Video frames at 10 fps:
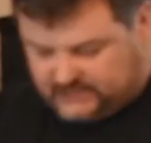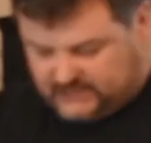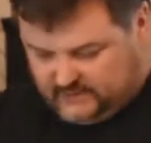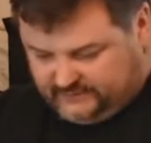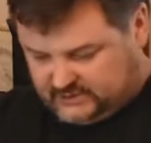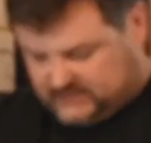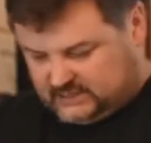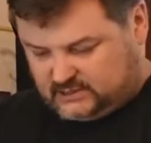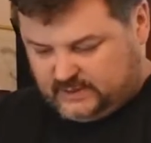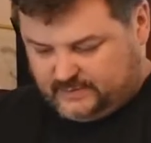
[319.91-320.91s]
of stuff that's
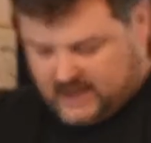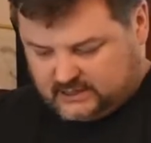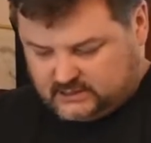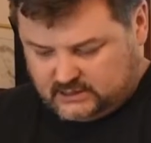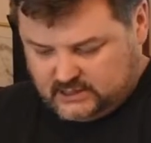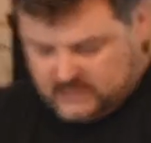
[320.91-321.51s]
yet to be packed